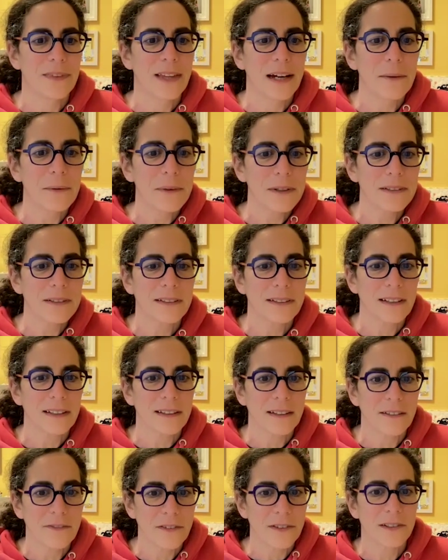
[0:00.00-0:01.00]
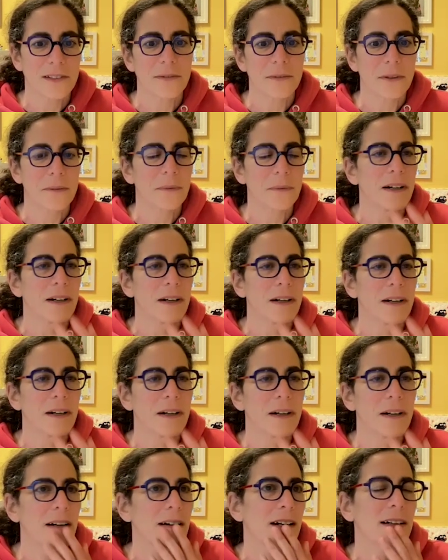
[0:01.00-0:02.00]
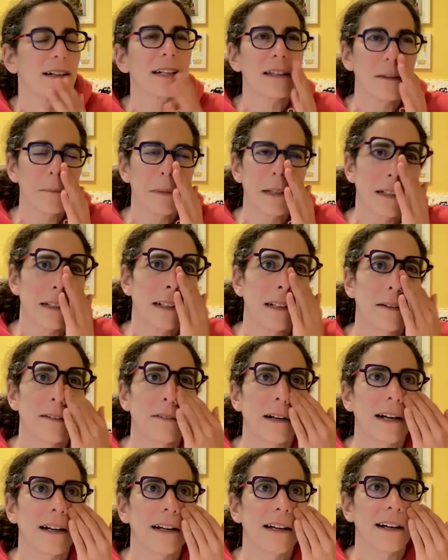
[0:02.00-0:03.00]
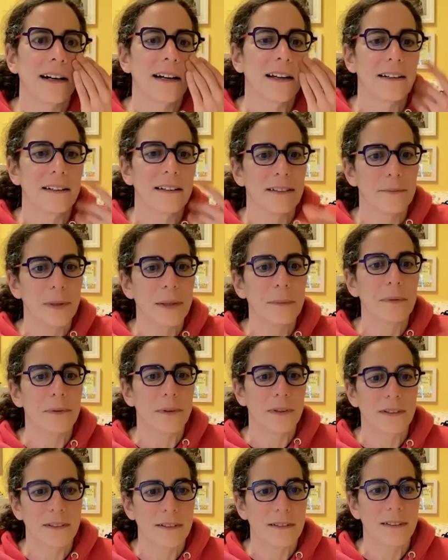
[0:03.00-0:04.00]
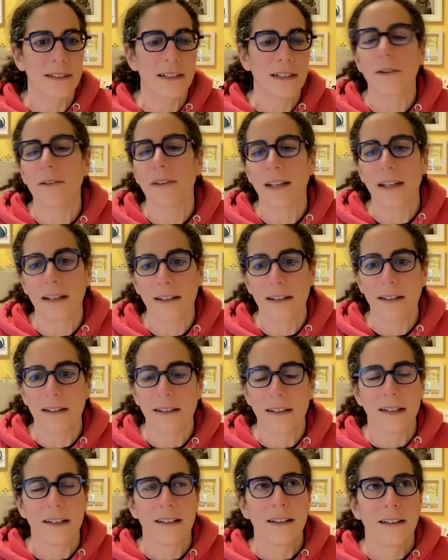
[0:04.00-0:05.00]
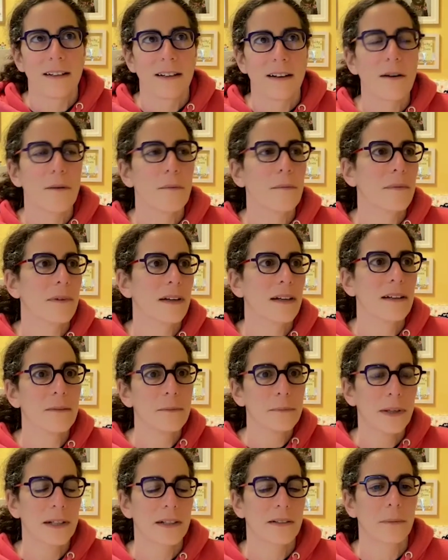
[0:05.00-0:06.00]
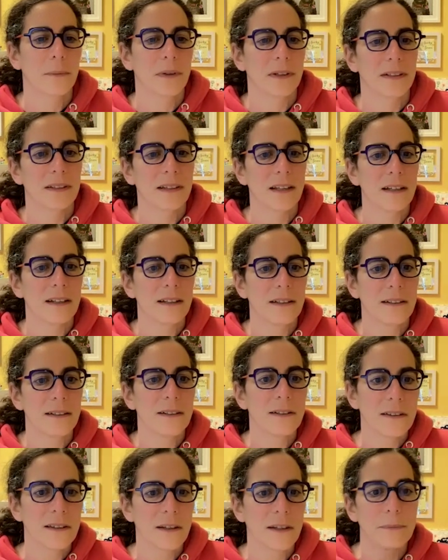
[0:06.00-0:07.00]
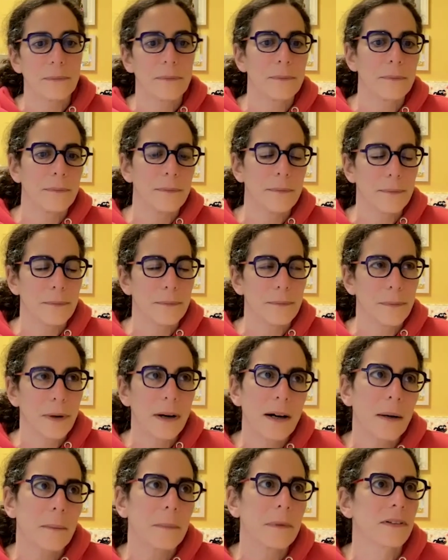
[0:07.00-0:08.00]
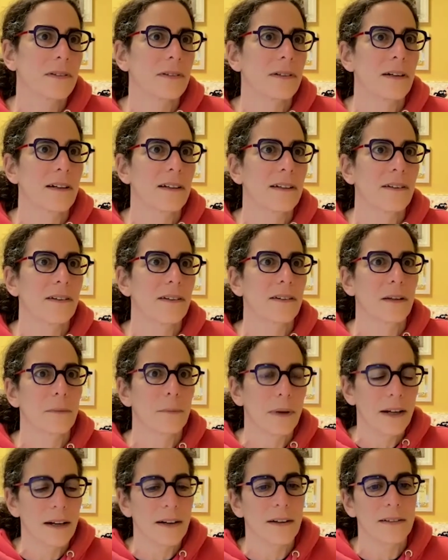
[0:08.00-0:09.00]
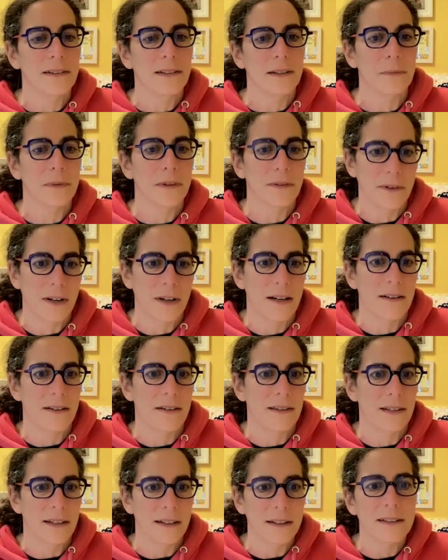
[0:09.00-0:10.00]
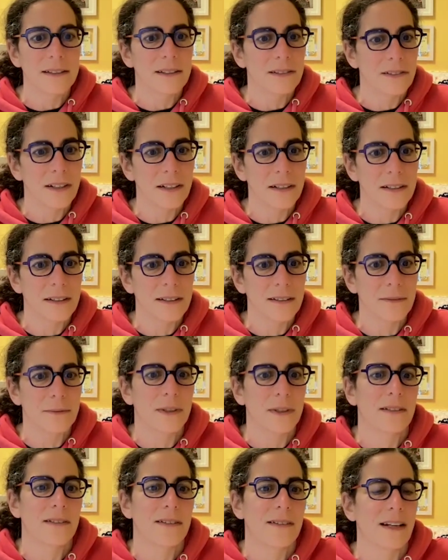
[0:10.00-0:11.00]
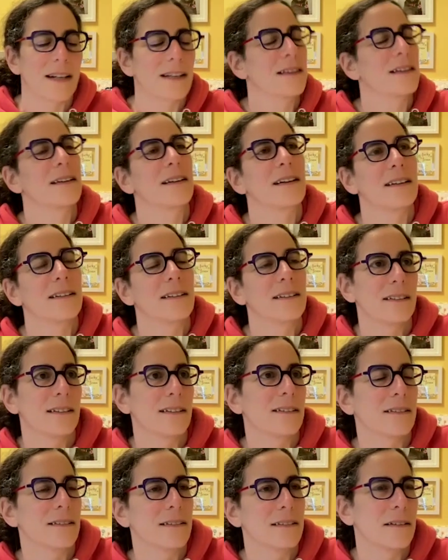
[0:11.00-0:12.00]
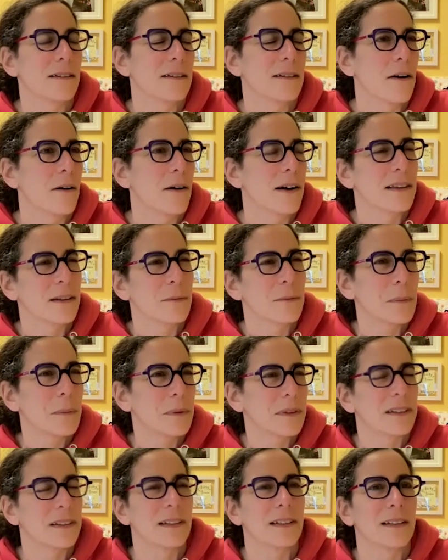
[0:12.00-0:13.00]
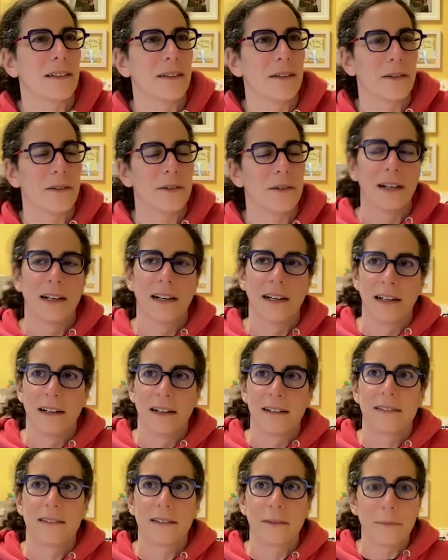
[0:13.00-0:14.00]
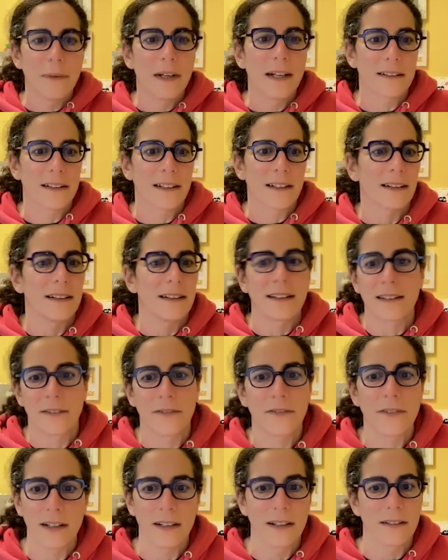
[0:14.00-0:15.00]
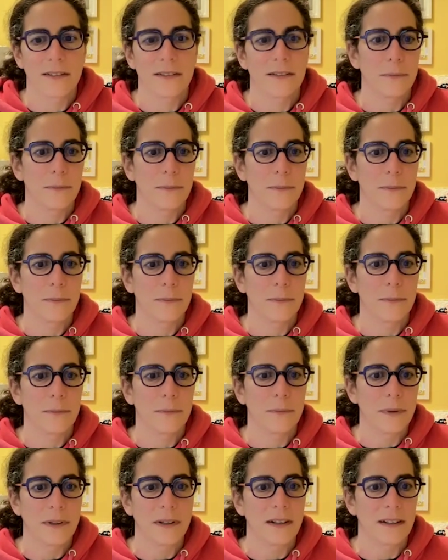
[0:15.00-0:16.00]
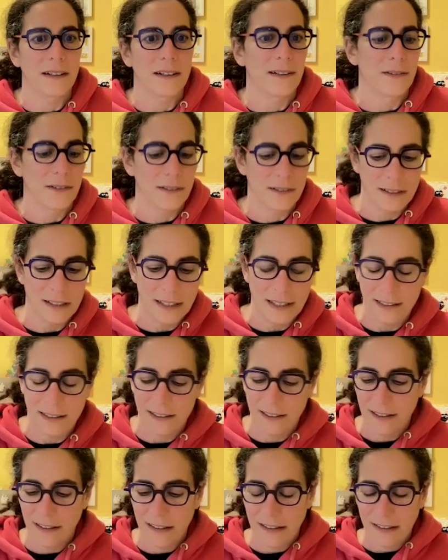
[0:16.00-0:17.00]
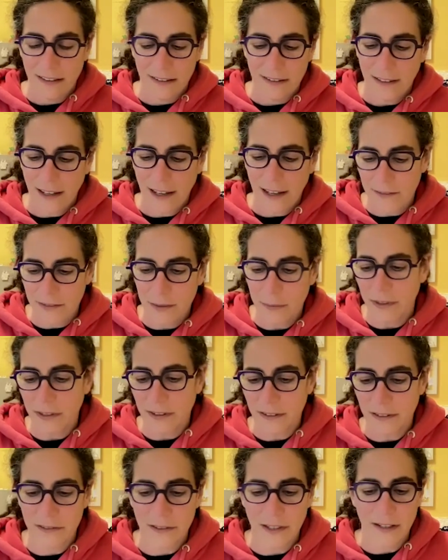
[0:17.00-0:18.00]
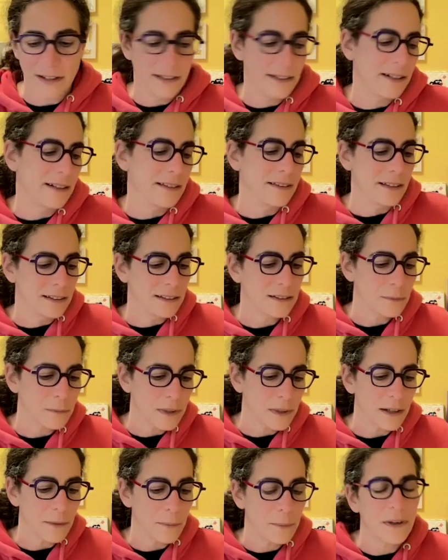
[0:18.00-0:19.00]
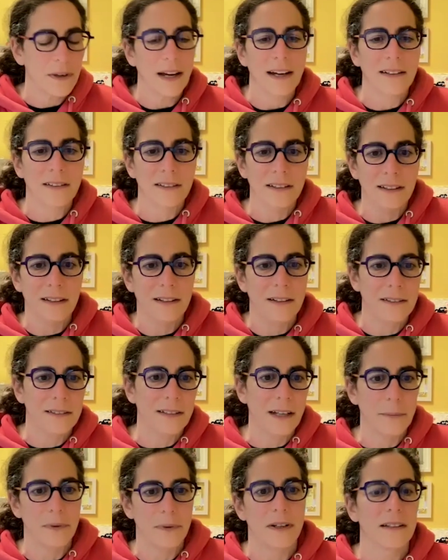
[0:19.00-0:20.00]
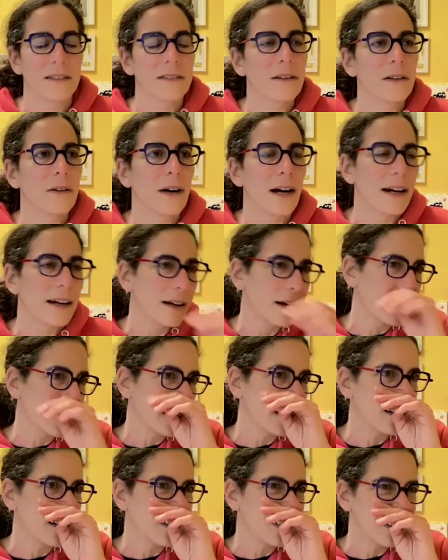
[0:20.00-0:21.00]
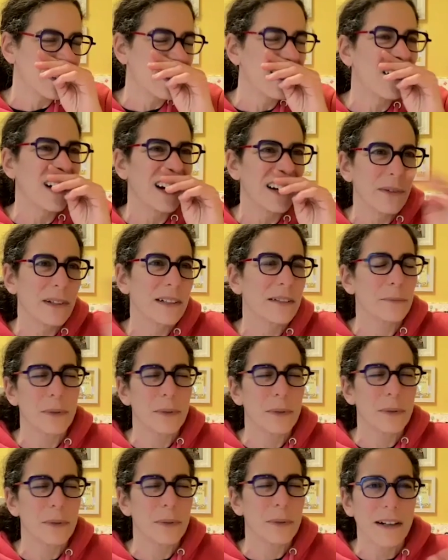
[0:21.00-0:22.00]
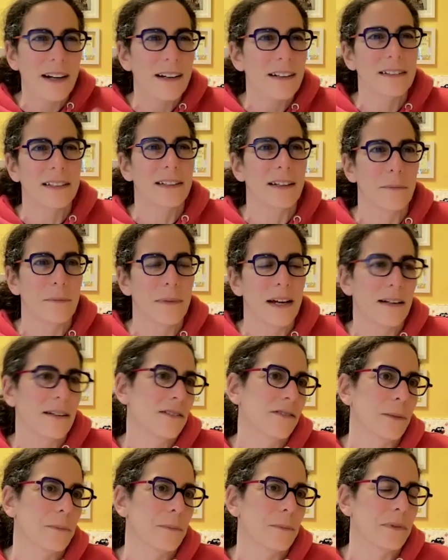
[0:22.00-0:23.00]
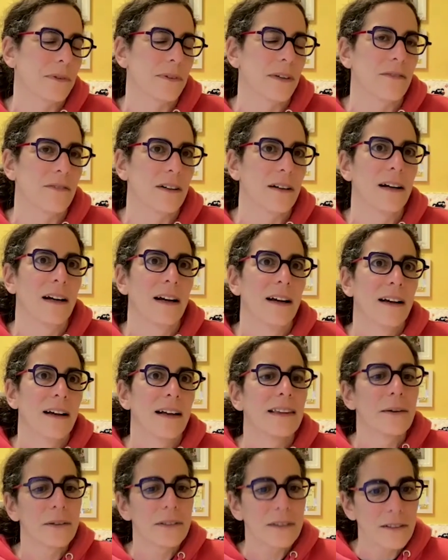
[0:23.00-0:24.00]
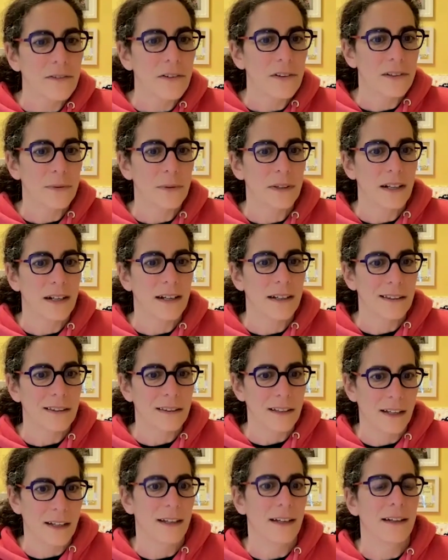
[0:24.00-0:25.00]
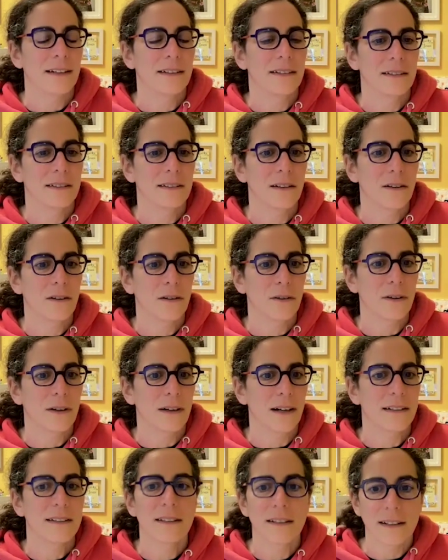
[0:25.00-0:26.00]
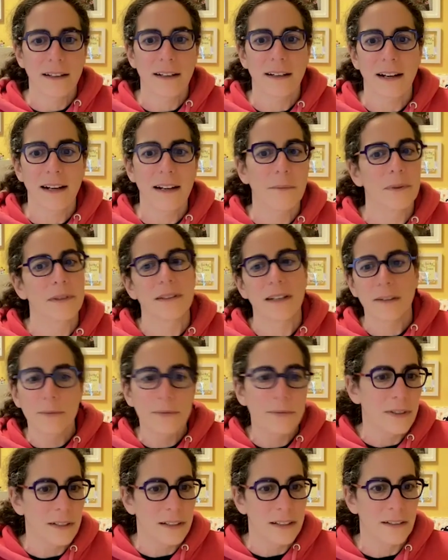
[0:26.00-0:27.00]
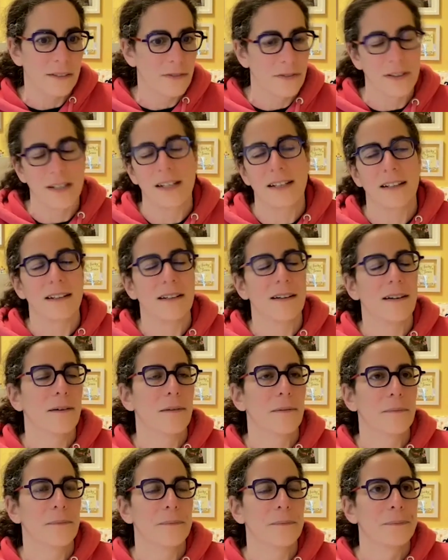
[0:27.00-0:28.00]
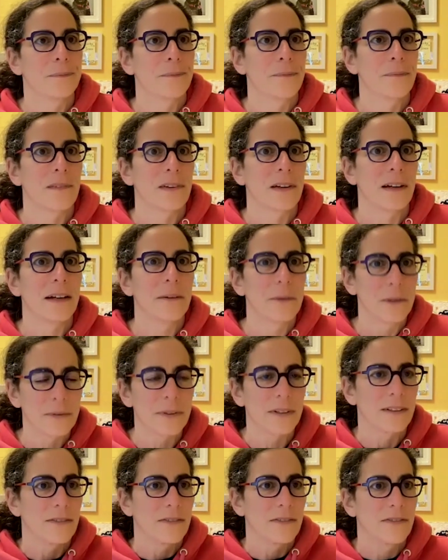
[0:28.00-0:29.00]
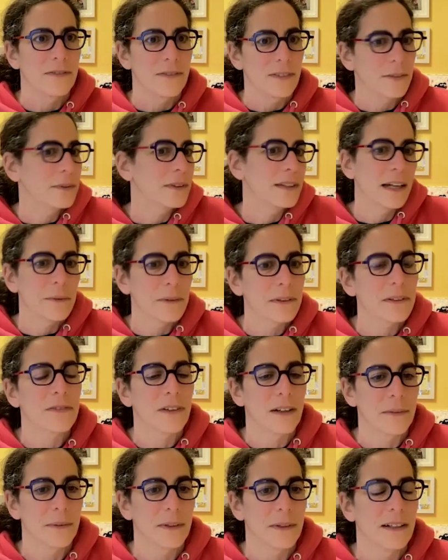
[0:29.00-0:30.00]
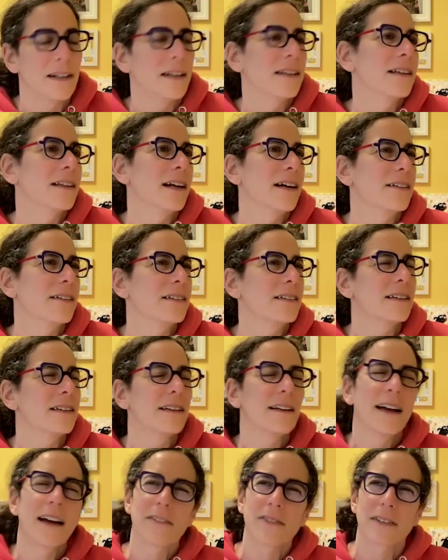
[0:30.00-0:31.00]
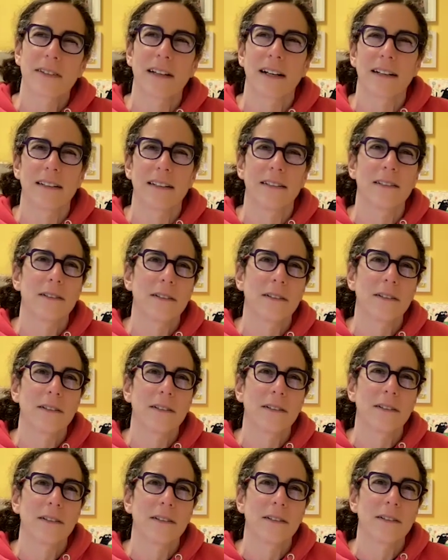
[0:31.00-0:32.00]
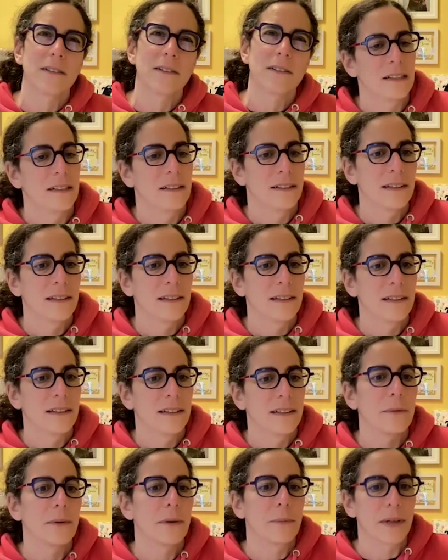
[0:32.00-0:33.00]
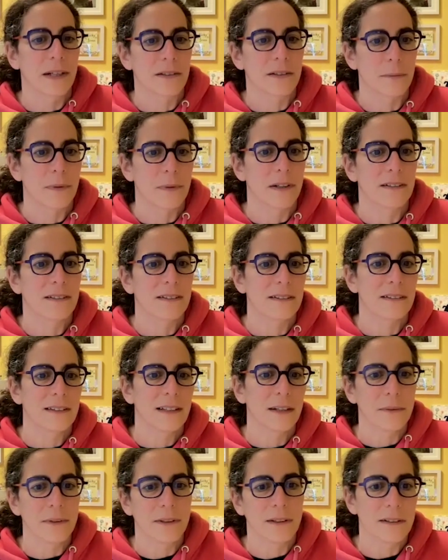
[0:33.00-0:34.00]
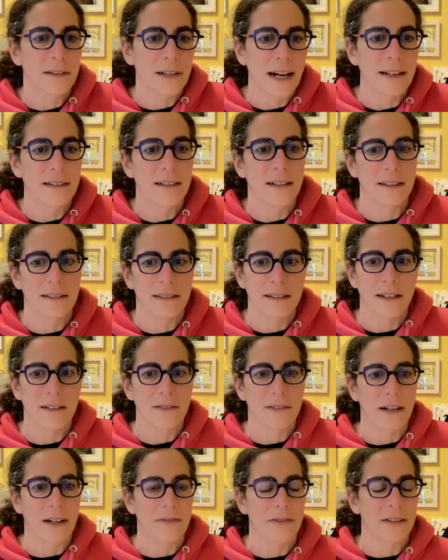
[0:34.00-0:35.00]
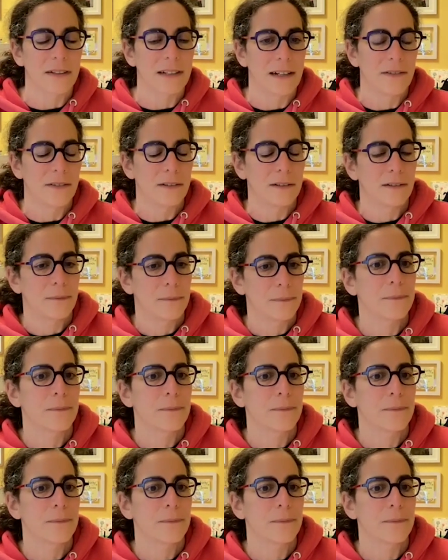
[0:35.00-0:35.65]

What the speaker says: That was the first one where, like in the beginning, I got people would, they, in picture books, the publisher usually pairs up the writer and the illustrator, which I think I didn't know. I think people think you submit like a finished book and you should like have someone illustrate your idea and then submit it, but actually they're separate. So I got, I would periodically get manuscript or whatever, and that was the first one that I liked. So I took it, and it was a really good fit. And it was really, that was a fun one. And then after that, I did two other ones, or picture books. That one, A Duck, is kind of graphic novel.